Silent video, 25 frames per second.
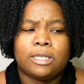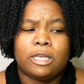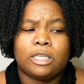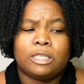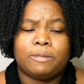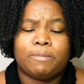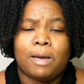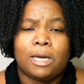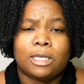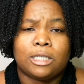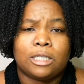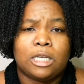
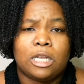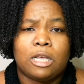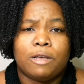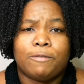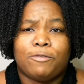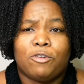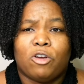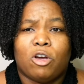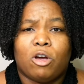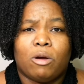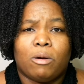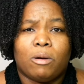especially
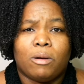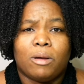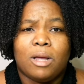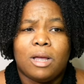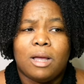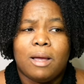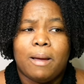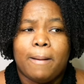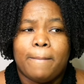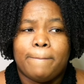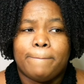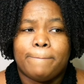if your
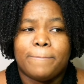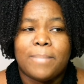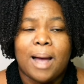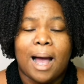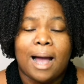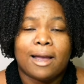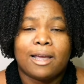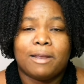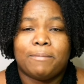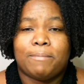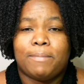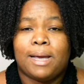
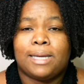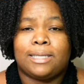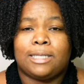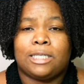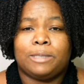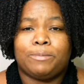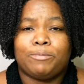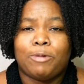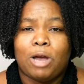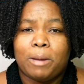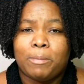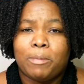market base
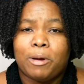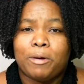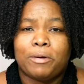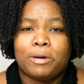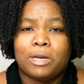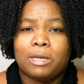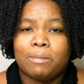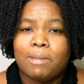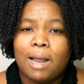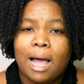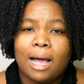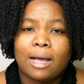is
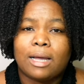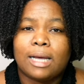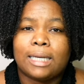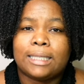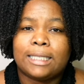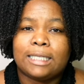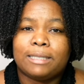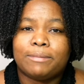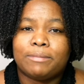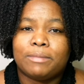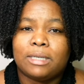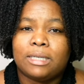primarily black
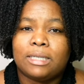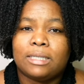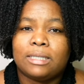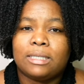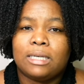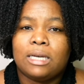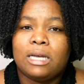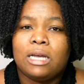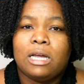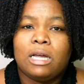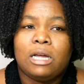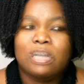customers.